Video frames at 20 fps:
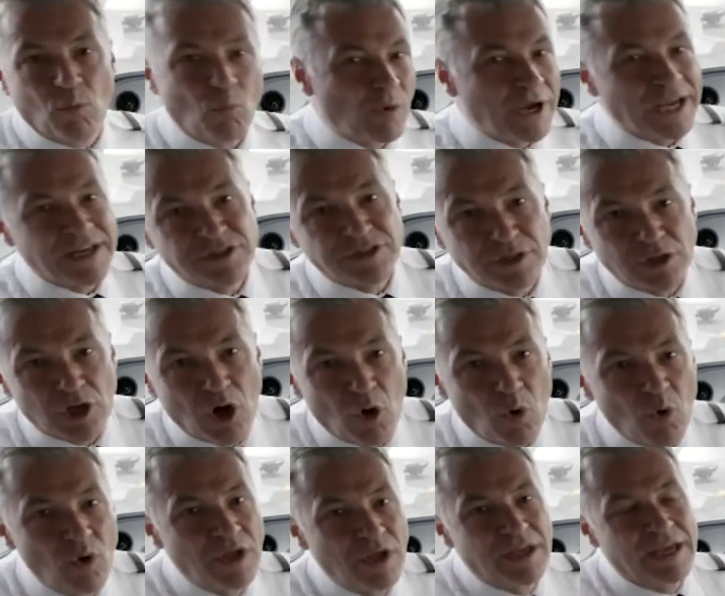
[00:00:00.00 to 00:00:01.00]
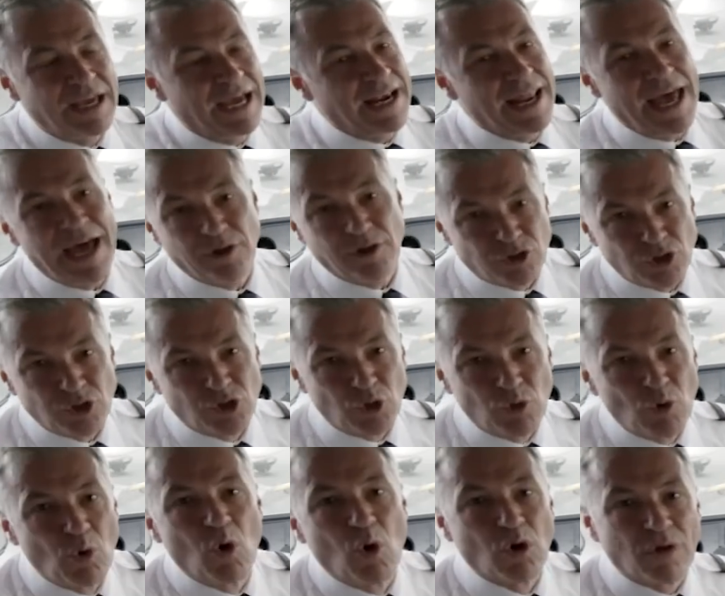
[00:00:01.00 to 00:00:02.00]
where to go and how to
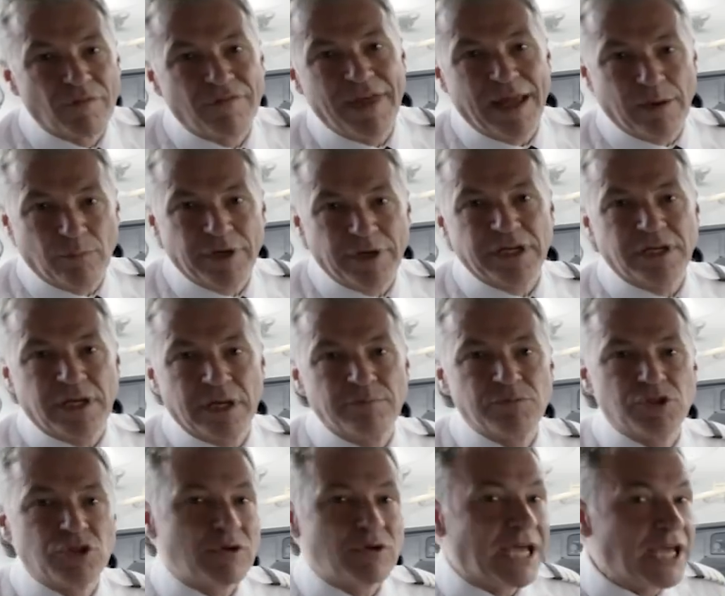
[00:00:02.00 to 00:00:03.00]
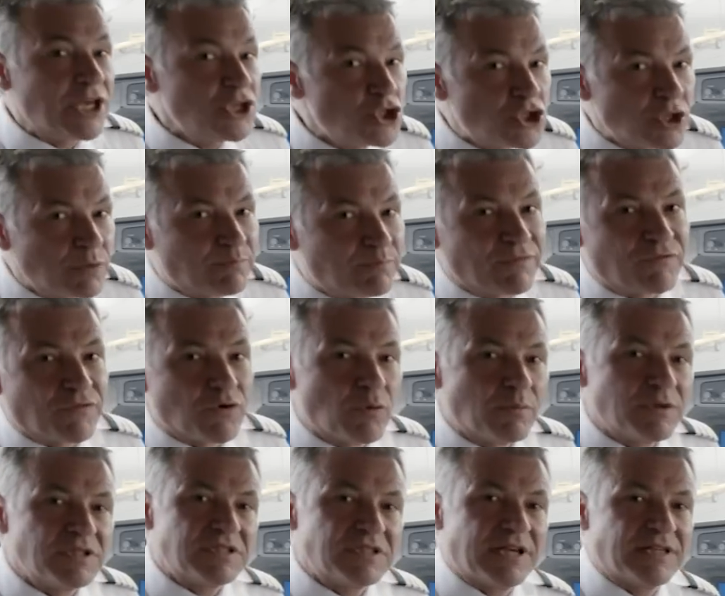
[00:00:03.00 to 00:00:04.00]
do all of that when it comes to engine
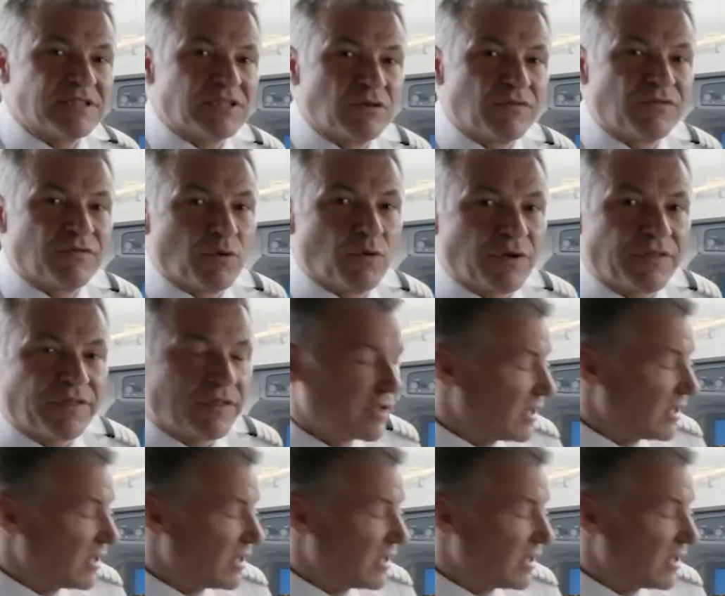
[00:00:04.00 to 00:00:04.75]
performance and so forth.